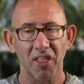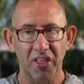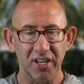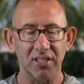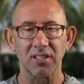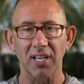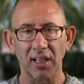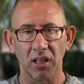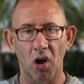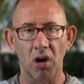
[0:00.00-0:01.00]
This is a
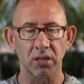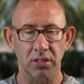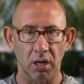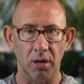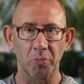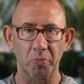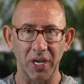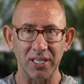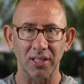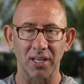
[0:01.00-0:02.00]
long-term
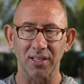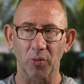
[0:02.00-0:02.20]
business.